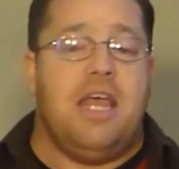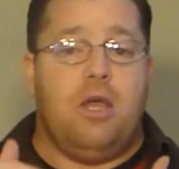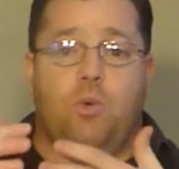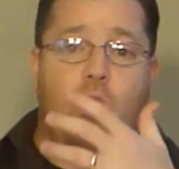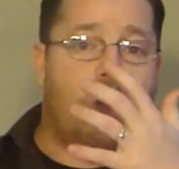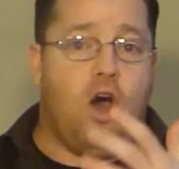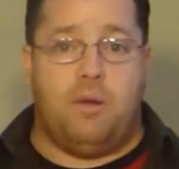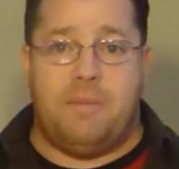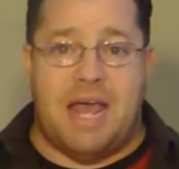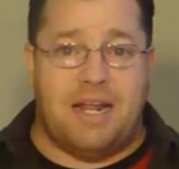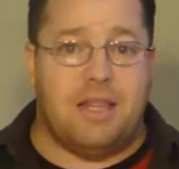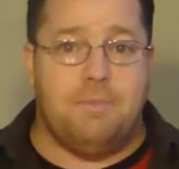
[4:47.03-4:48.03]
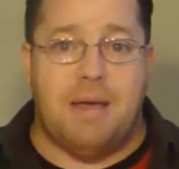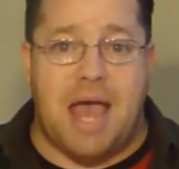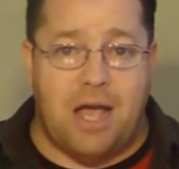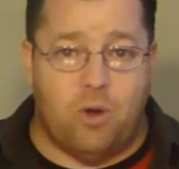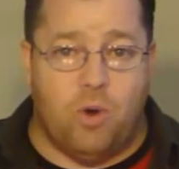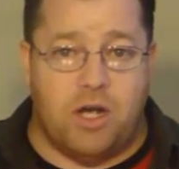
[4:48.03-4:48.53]
it will automatically
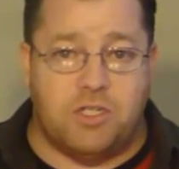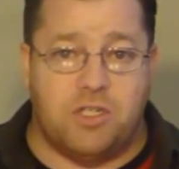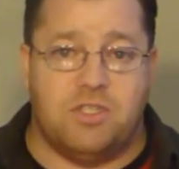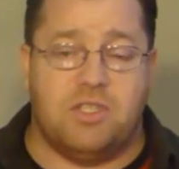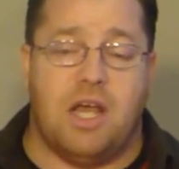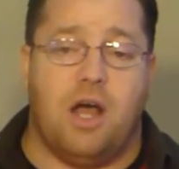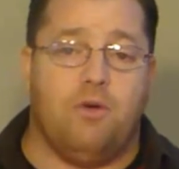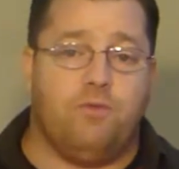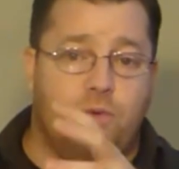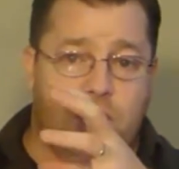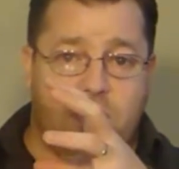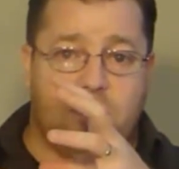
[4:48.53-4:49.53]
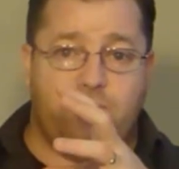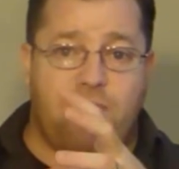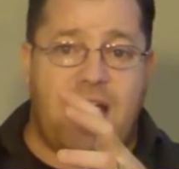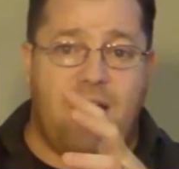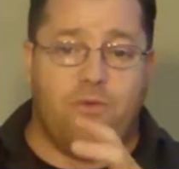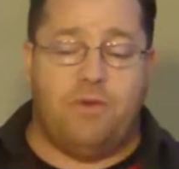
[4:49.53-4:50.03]
backwash itself with this
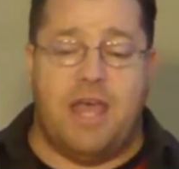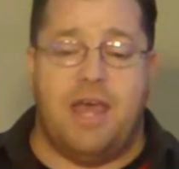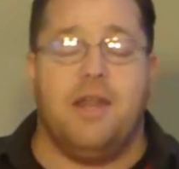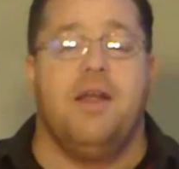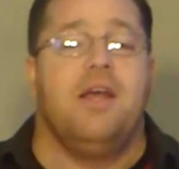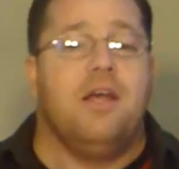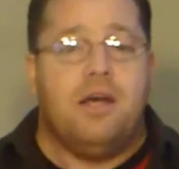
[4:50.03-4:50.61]
valve head.